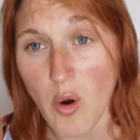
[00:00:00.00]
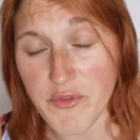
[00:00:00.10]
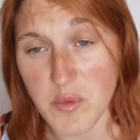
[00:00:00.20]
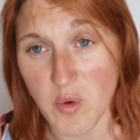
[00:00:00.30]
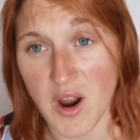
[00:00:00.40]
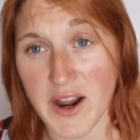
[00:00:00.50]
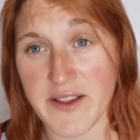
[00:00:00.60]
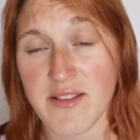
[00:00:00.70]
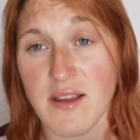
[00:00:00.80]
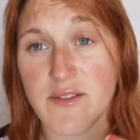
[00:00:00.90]

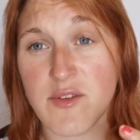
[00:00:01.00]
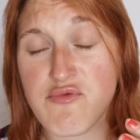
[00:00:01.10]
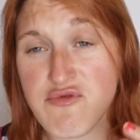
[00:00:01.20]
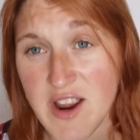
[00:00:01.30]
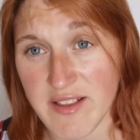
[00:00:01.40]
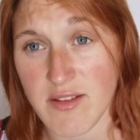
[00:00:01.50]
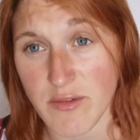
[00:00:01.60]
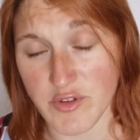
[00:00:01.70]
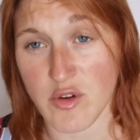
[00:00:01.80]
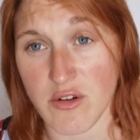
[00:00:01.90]
otherwise the
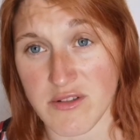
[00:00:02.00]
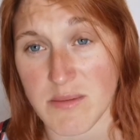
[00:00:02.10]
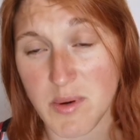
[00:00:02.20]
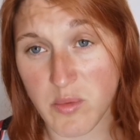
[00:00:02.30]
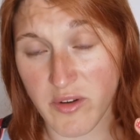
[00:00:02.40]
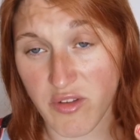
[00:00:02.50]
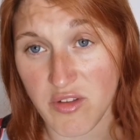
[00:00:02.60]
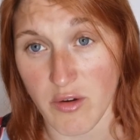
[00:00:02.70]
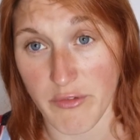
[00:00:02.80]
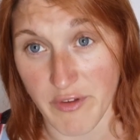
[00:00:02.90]
rest of Europe would
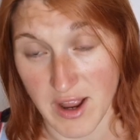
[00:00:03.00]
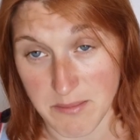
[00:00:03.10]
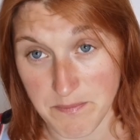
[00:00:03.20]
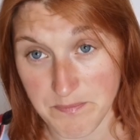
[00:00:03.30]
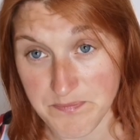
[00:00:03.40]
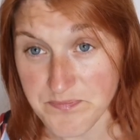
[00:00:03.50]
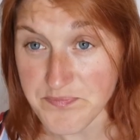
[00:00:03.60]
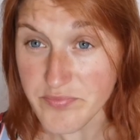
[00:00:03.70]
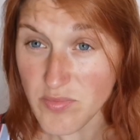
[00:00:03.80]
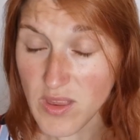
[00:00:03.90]
suffer.
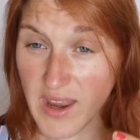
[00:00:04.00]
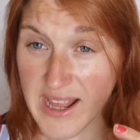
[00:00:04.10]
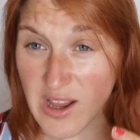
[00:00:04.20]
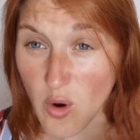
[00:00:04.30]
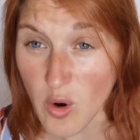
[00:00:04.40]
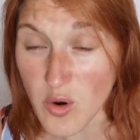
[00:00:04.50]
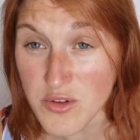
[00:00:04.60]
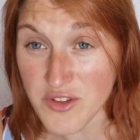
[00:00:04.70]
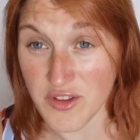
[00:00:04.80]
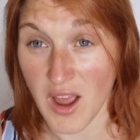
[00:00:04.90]
He
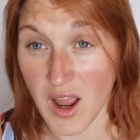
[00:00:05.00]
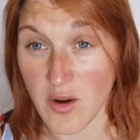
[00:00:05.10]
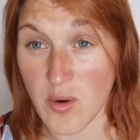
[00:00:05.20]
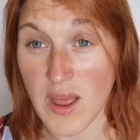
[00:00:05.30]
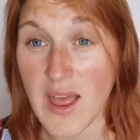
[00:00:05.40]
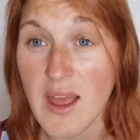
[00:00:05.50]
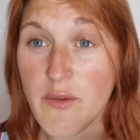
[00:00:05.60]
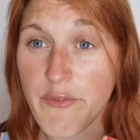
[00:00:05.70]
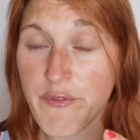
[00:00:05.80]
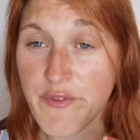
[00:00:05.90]
also
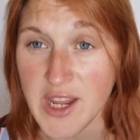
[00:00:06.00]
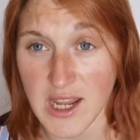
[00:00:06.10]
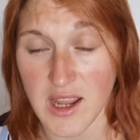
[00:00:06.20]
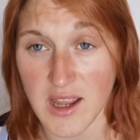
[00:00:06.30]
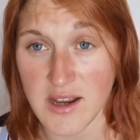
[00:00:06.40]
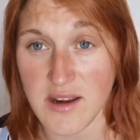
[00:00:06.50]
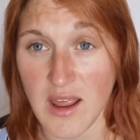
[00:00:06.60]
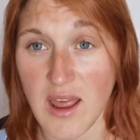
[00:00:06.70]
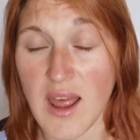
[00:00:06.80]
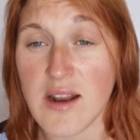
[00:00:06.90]

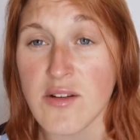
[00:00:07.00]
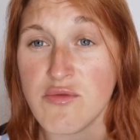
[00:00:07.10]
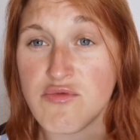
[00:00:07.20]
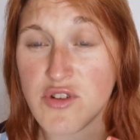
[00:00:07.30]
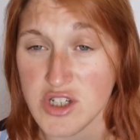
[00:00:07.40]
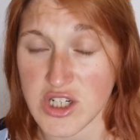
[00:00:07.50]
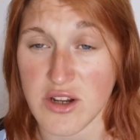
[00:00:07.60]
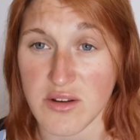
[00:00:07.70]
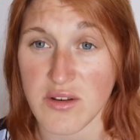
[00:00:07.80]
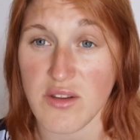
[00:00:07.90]
feared the
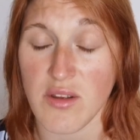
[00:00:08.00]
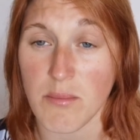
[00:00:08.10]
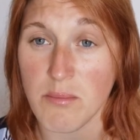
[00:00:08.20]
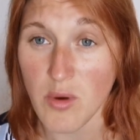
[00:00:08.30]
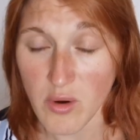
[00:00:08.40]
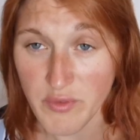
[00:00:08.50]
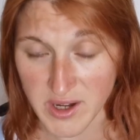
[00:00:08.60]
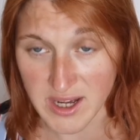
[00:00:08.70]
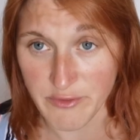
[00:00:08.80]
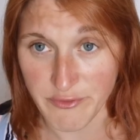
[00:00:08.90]
Russians more
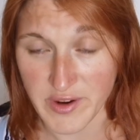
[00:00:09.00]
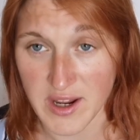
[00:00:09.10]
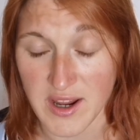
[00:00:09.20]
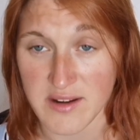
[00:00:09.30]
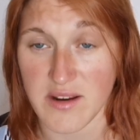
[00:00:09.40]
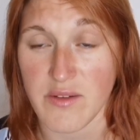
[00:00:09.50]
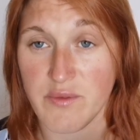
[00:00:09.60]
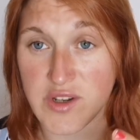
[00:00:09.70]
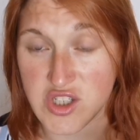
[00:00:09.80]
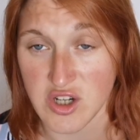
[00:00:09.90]
than he feared
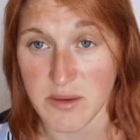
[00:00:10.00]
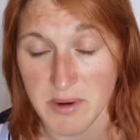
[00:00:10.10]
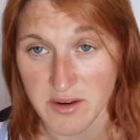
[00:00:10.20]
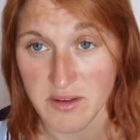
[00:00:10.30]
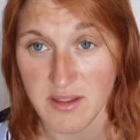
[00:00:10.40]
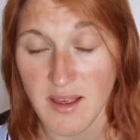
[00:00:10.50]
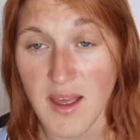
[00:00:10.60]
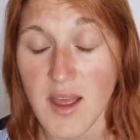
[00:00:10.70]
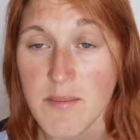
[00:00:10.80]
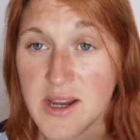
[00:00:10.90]
the Germans,
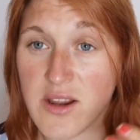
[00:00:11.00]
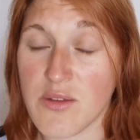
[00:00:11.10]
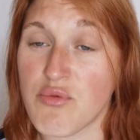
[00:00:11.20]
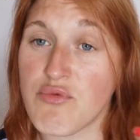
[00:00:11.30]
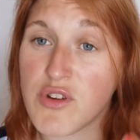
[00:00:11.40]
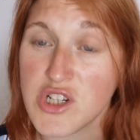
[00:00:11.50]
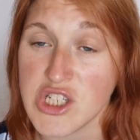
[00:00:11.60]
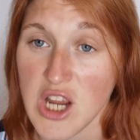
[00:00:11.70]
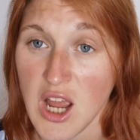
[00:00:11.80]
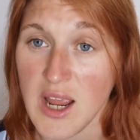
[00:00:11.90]
because
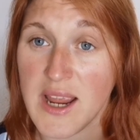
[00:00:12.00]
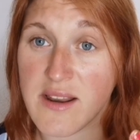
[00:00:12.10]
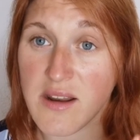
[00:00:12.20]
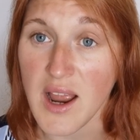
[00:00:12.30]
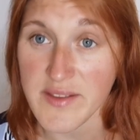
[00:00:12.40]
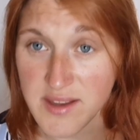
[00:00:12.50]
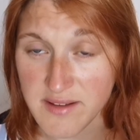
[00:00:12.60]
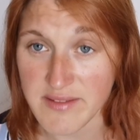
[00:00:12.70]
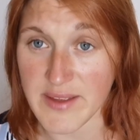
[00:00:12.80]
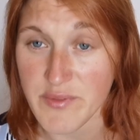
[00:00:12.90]
Russia in
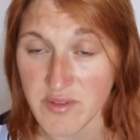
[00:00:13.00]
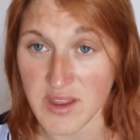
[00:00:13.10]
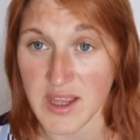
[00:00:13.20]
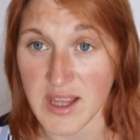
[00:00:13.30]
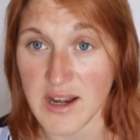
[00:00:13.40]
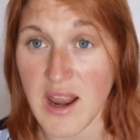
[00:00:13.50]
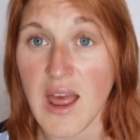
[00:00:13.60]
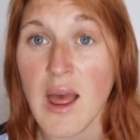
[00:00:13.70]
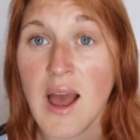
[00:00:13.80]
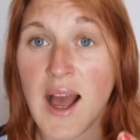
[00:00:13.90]

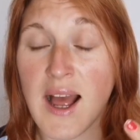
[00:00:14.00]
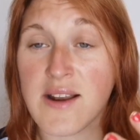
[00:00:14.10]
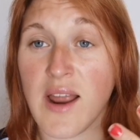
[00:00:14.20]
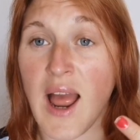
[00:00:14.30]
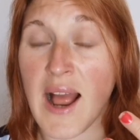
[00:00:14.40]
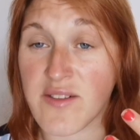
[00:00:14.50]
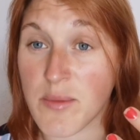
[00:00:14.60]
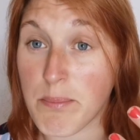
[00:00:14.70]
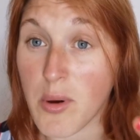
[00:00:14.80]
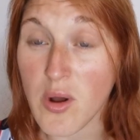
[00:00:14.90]
1917 had
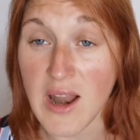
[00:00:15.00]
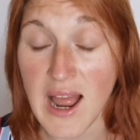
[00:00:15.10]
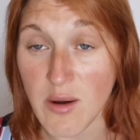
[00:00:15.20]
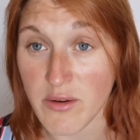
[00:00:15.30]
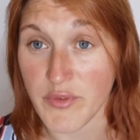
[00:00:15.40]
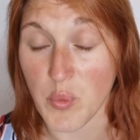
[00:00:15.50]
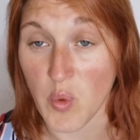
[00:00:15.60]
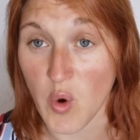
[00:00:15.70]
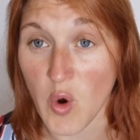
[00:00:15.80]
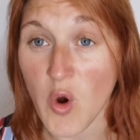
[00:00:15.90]
to pull out of a
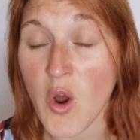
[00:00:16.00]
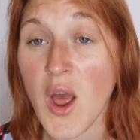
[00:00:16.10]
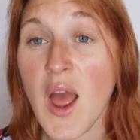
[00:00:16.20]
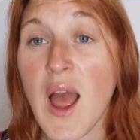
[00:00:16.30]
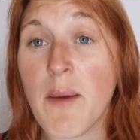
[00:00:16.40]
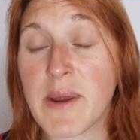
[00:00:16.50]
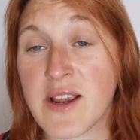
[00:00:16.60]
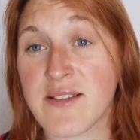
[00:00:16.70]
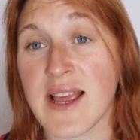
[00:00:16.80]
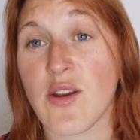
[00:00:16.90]
war
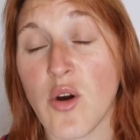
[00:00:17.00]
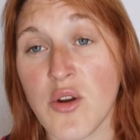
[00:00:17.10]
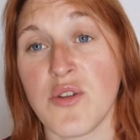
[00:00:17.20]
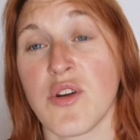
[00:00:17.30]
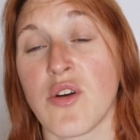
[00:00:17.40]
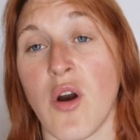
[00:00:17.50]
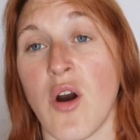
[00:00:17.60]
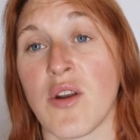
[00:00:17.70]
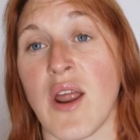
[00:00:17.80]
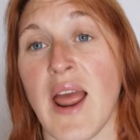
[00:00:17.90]
because they'd
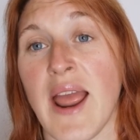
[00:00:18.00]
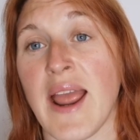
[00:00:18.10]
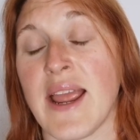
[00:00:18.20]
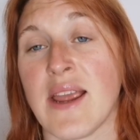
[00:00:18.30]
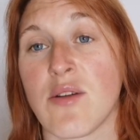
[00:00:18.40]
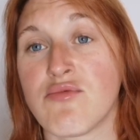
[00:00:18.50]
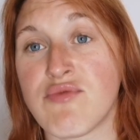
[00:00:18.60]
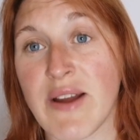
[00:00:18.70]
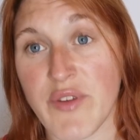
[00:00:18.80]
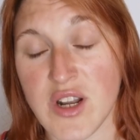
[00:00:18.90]
undergone a
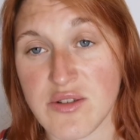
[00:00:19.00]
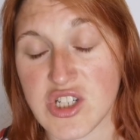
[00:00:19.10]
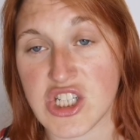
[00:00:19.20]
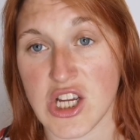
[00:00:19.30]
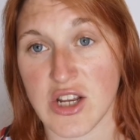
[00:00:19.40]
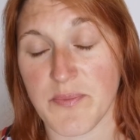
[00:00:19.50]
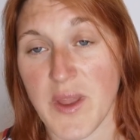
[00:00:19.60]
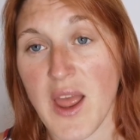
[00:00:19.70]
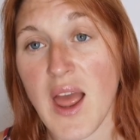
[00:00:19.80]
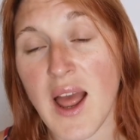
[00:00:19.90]
revolution.
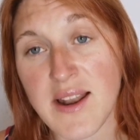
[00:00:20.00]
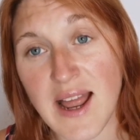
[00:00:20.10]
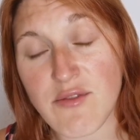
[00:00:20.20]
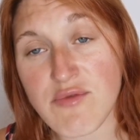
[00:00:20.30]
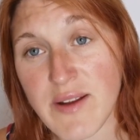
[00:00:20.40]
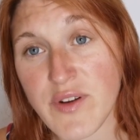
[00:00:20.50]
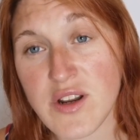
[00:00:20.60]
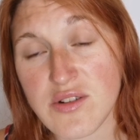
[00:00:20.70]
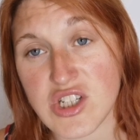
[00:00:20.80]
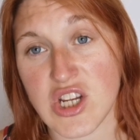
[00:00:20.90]
And that
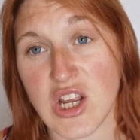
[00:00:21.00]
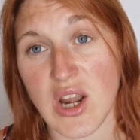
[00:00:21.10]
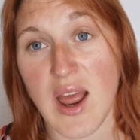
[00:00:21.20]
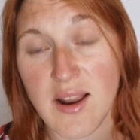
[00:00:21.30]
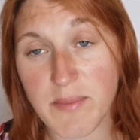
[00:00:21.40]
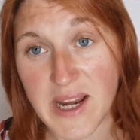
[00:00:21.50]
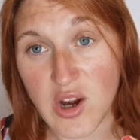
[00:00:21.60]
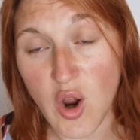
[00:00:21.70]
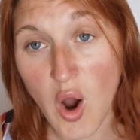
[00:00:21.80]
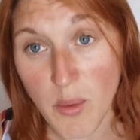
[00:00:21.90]
revolution had
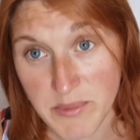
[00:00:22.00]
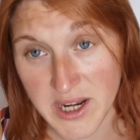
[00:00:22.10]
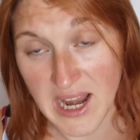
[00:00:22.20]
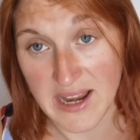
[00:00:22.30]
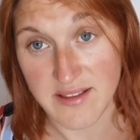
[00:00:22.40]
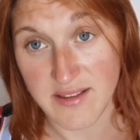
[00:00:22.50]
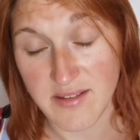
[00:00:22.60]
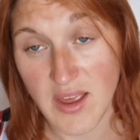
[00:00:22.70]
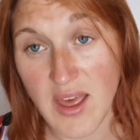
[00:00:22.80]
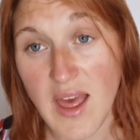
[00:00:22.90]
been
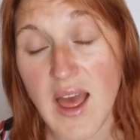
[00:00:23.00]
communist.